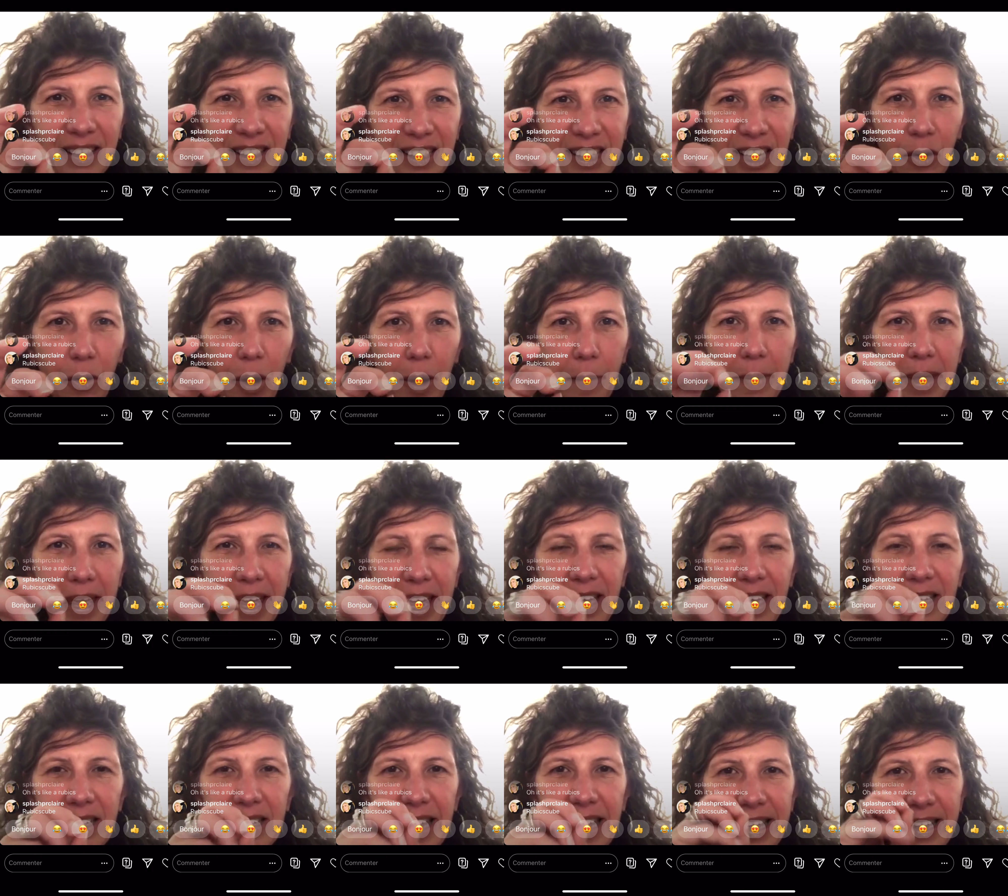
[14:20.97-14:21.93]
Black
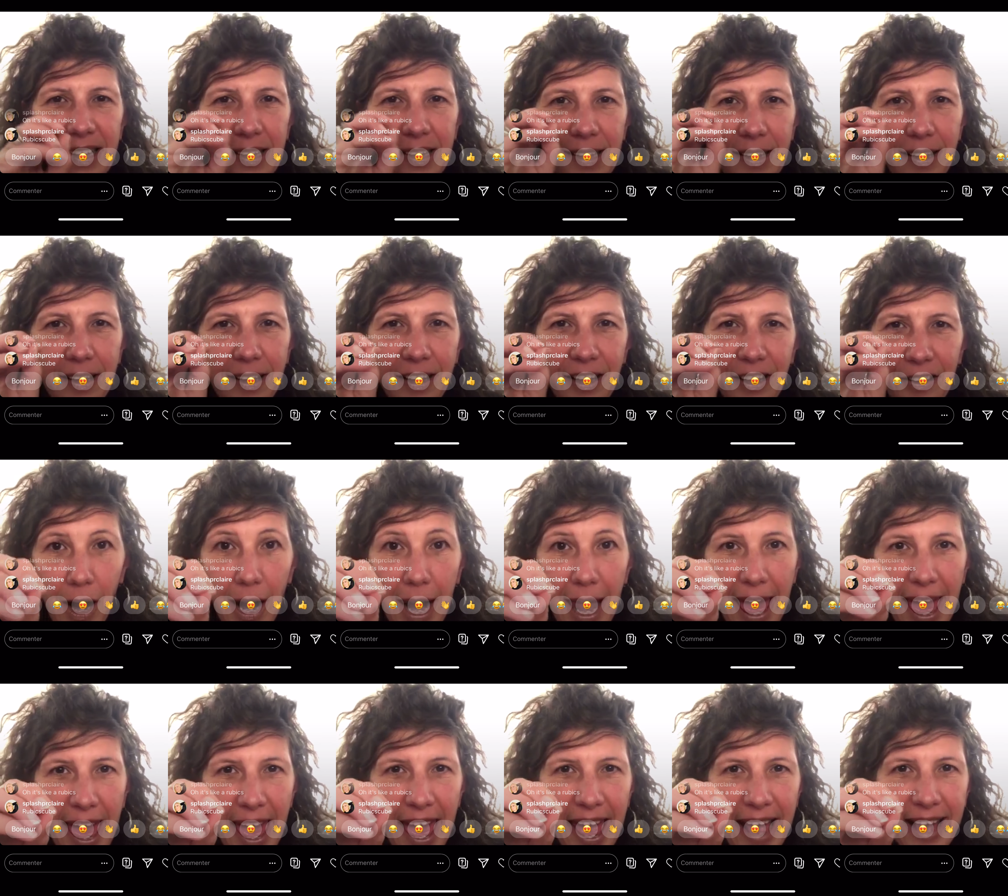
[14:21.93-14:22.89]
ceramics, and the
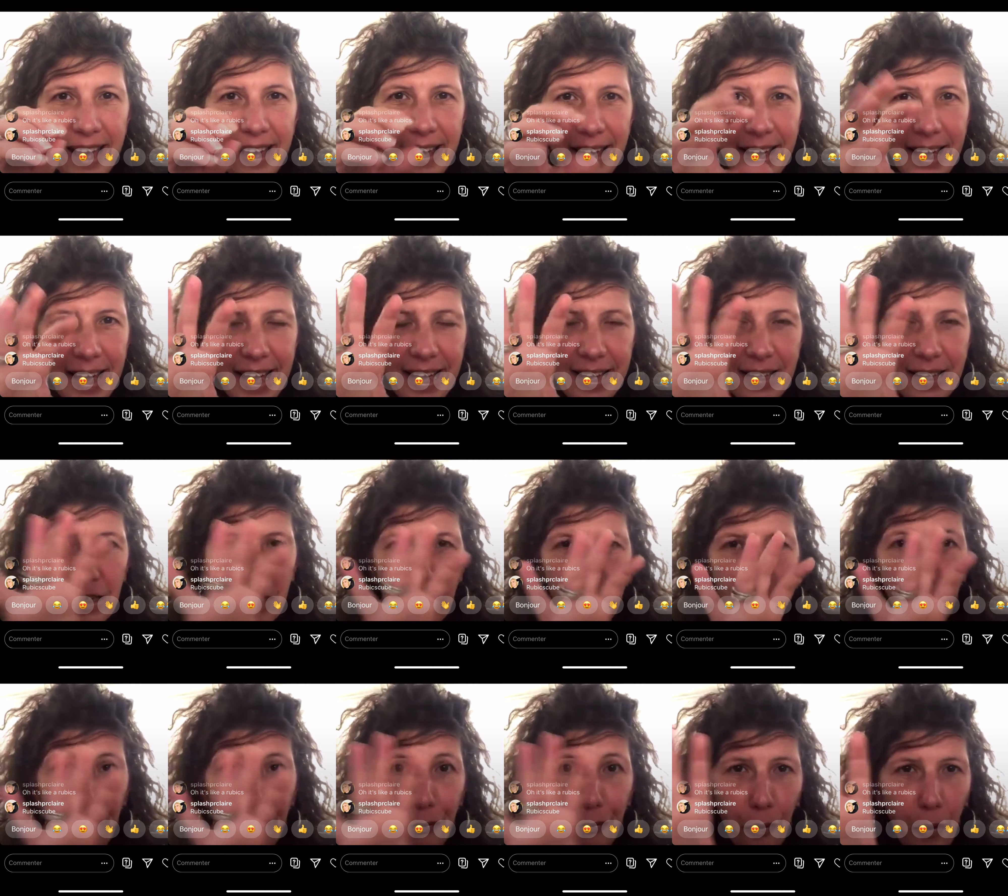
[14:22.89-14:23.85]
leg and
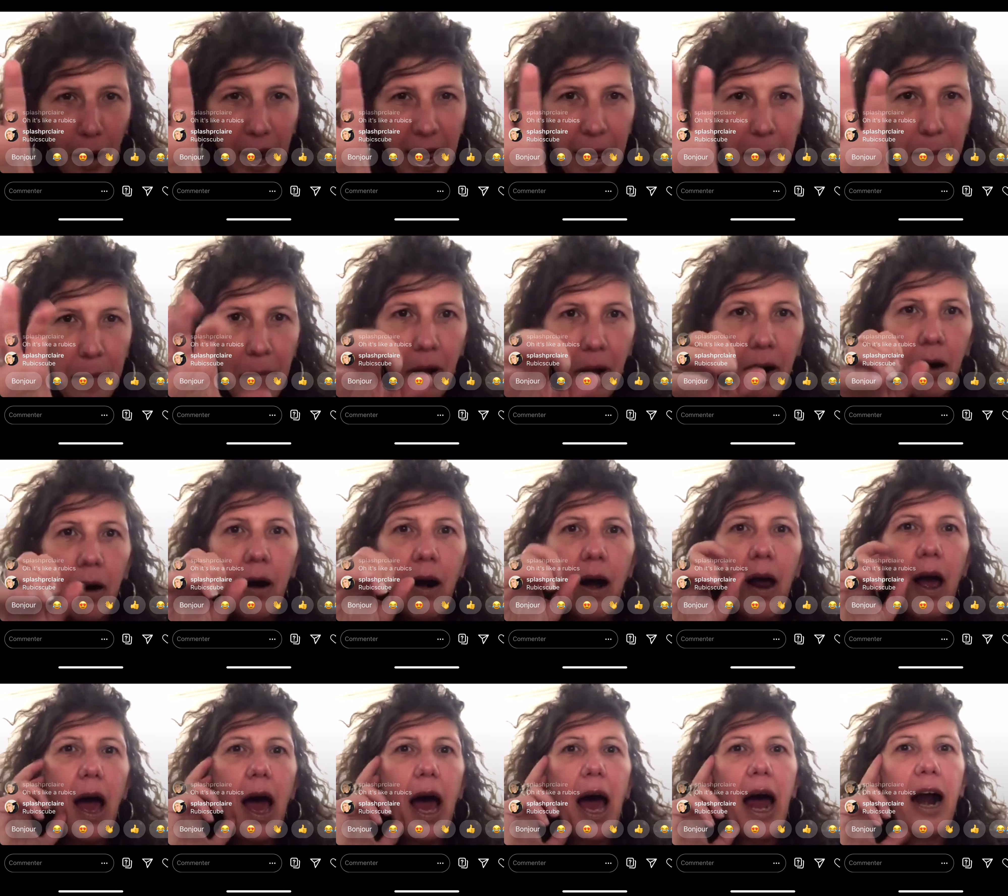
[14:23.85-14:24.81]
the frame
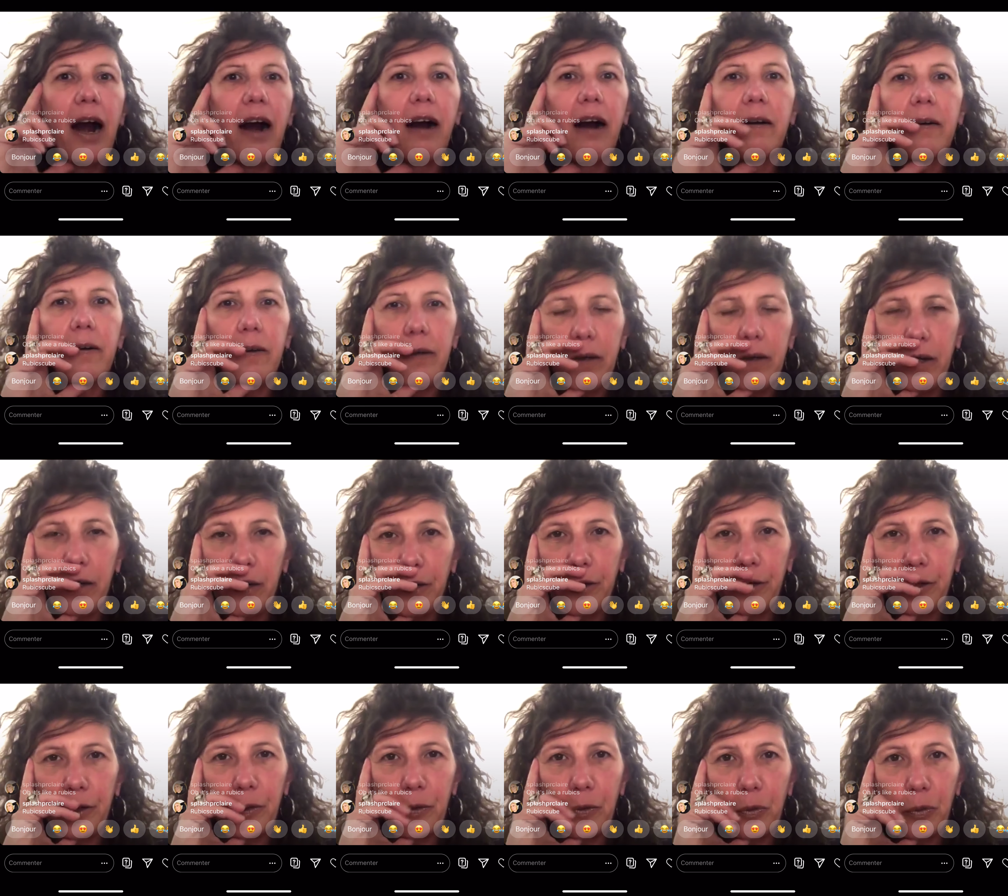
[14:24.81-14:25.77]
are
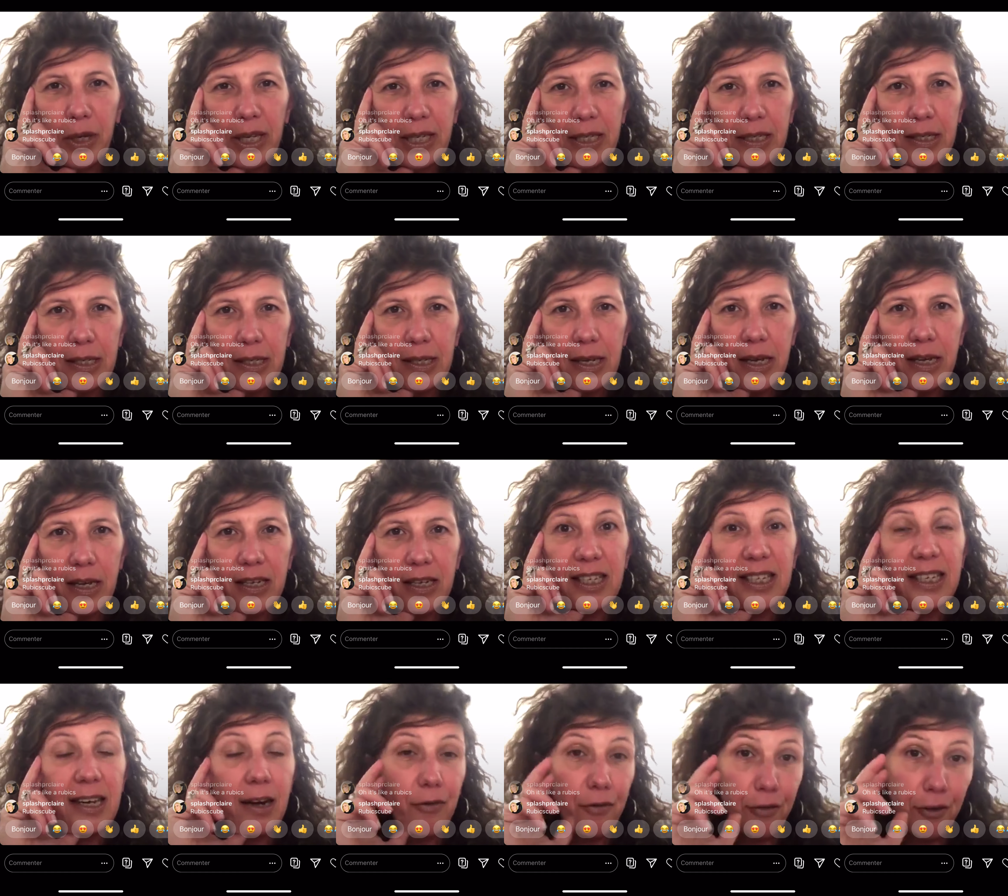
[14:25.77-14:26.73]
with
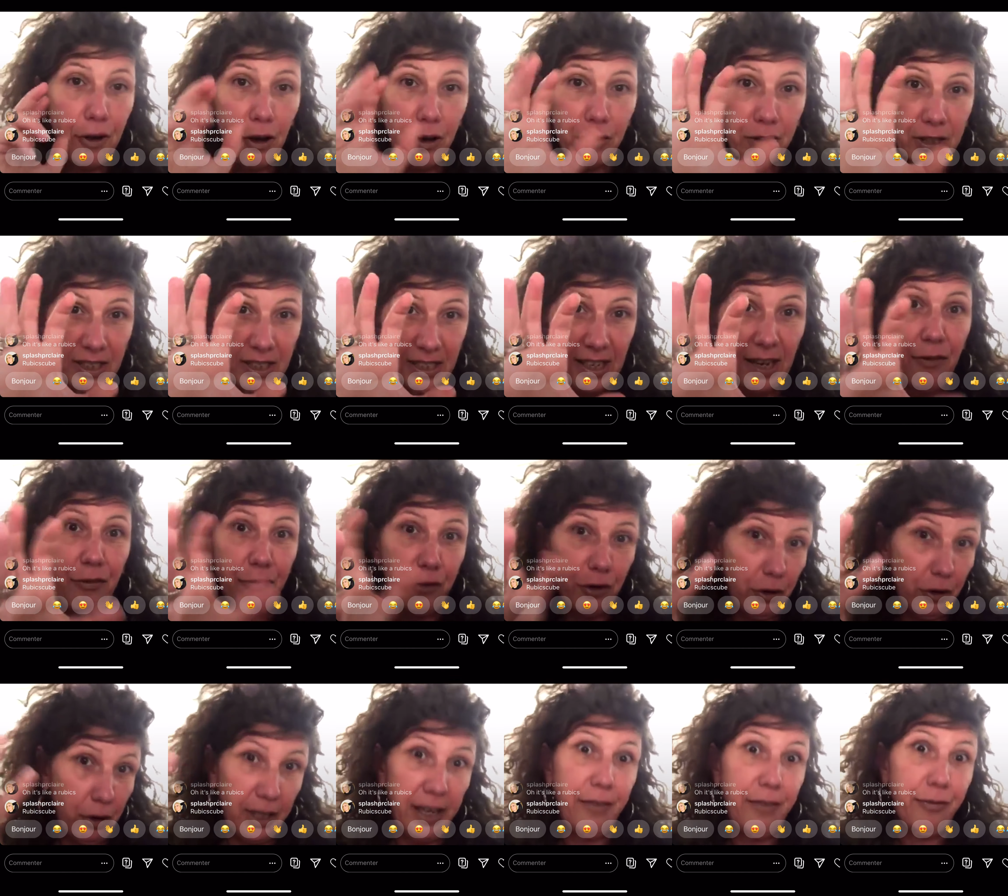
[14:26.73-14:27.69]

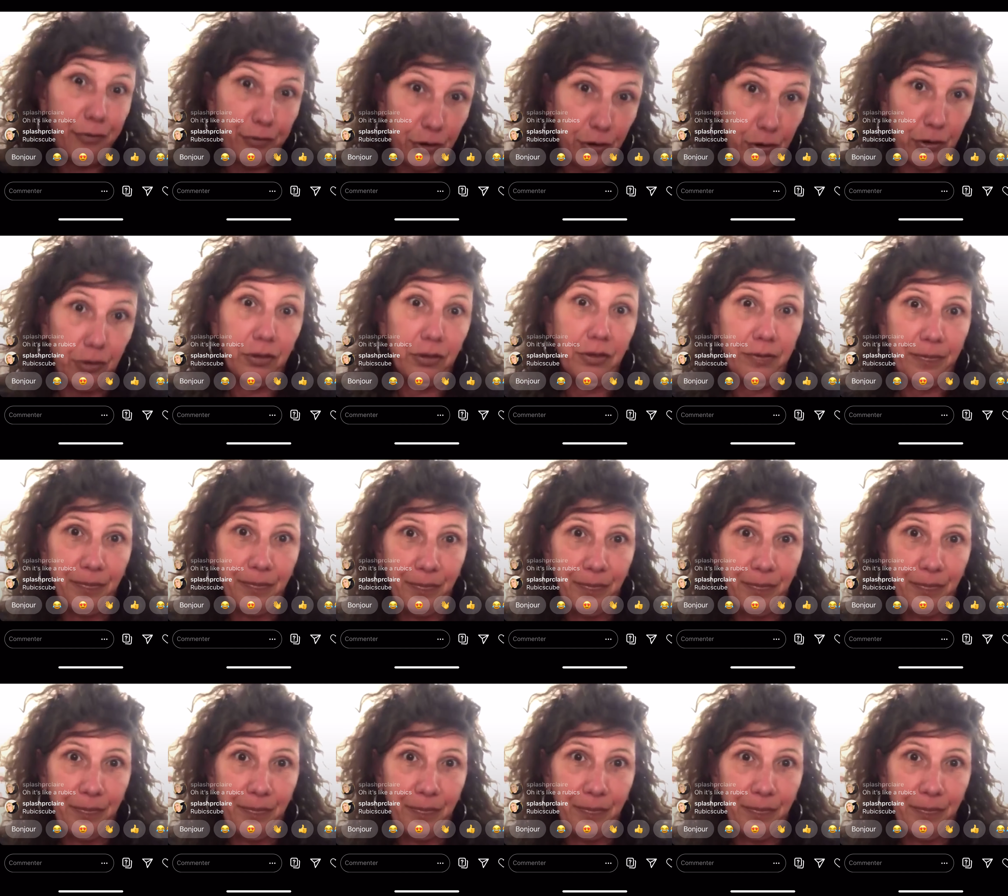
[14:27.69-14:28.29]
silver leaf too.